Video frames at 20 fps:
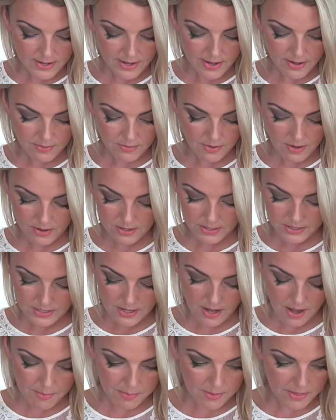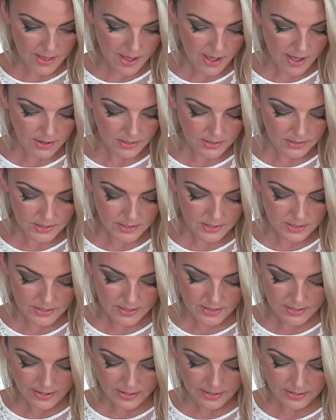down on top of that,
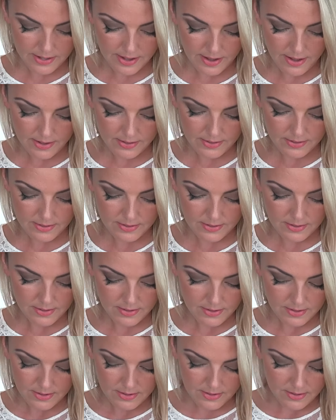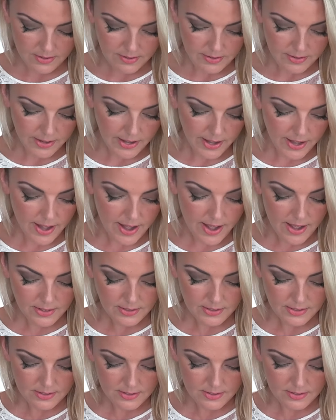just like that.
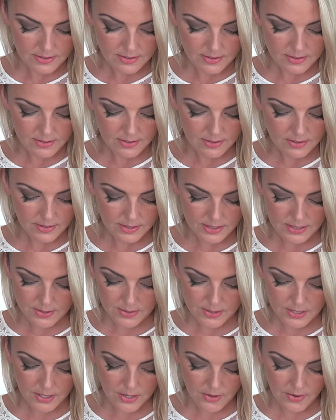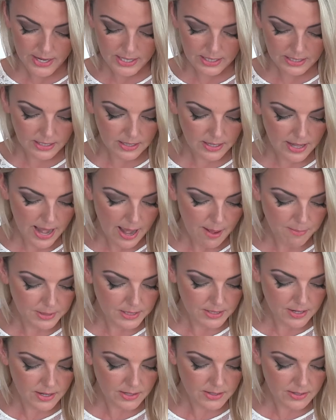And this was a great little
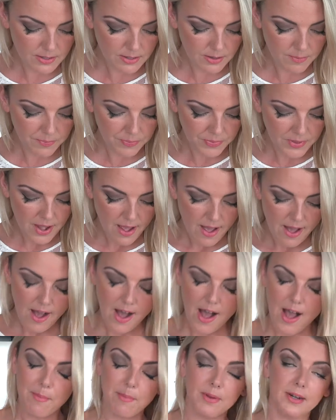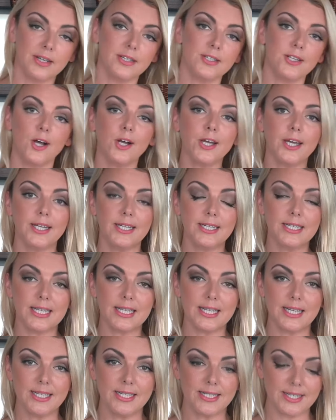appetizer. I'm gonna tuck into
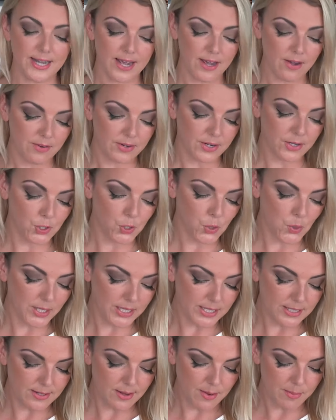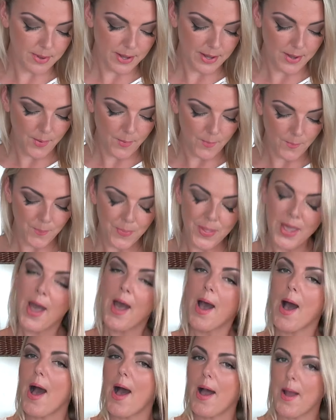this now and enjoy this on my own.
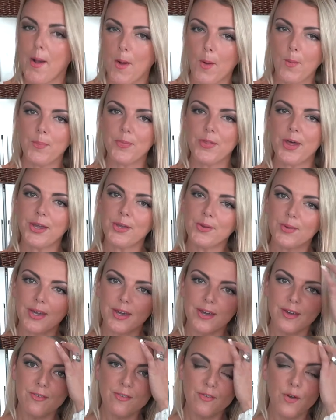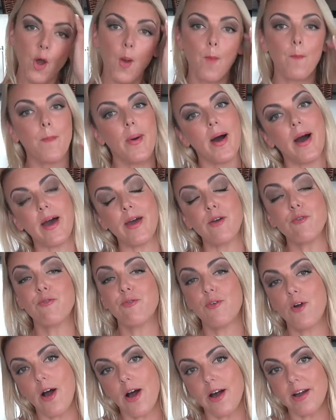I hope that you give my
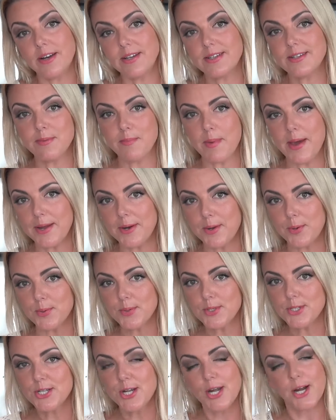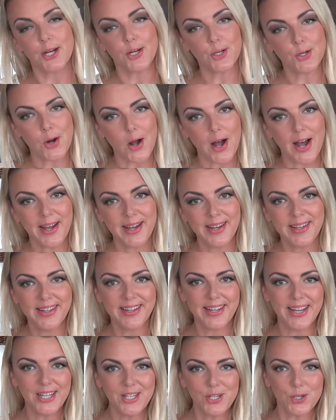fried tomatoes a try.
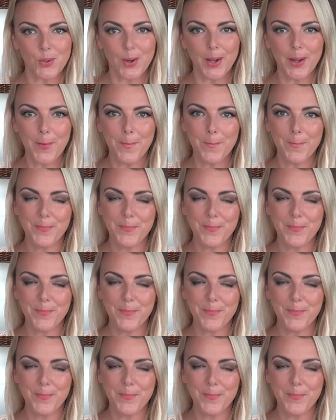Enjoy.